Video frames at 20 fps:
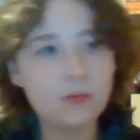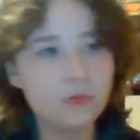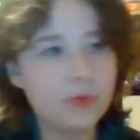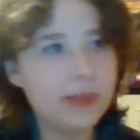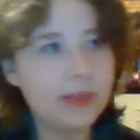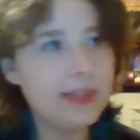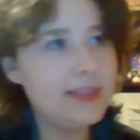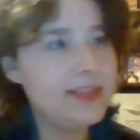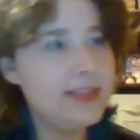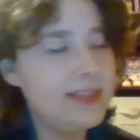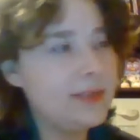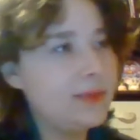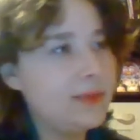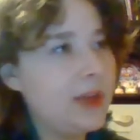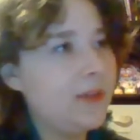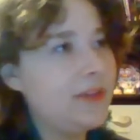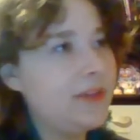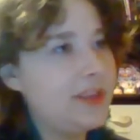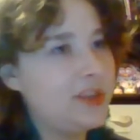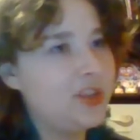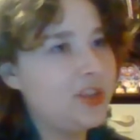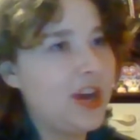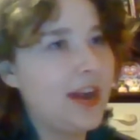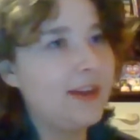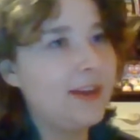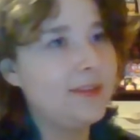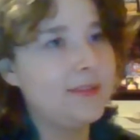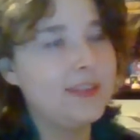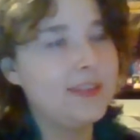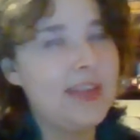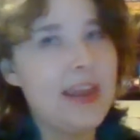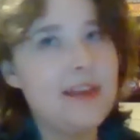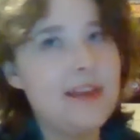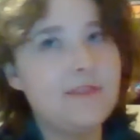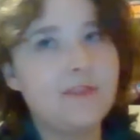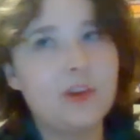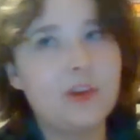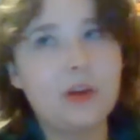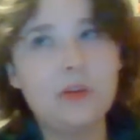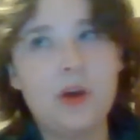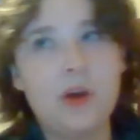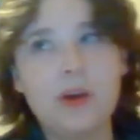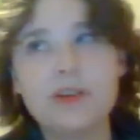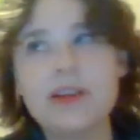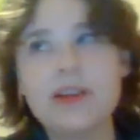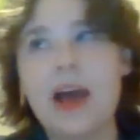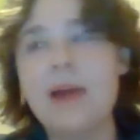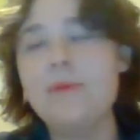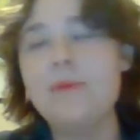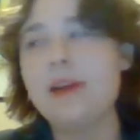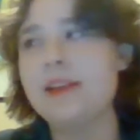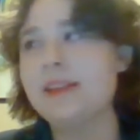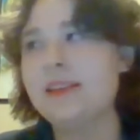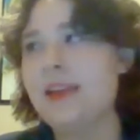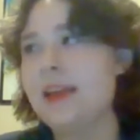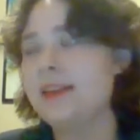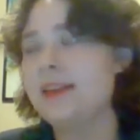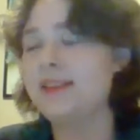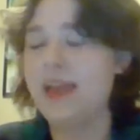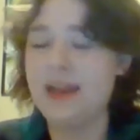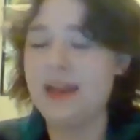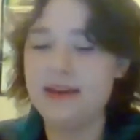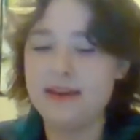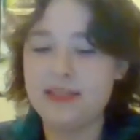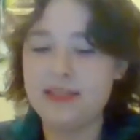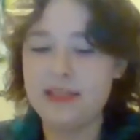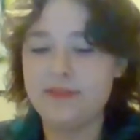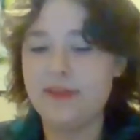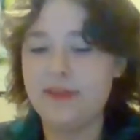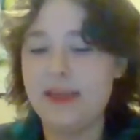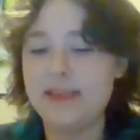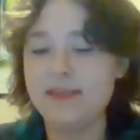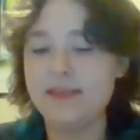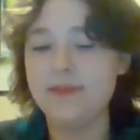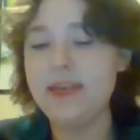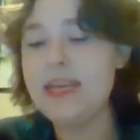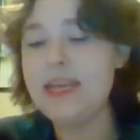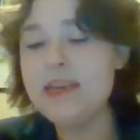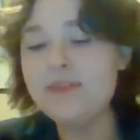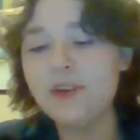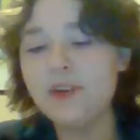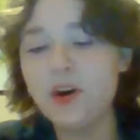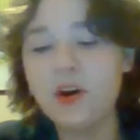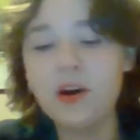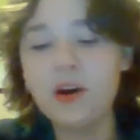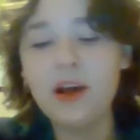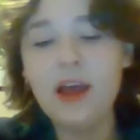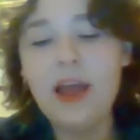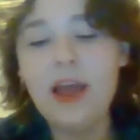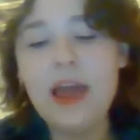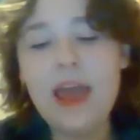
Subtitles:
really sees himself as a child of Satan for a long time because, like, Satan is the face of evil.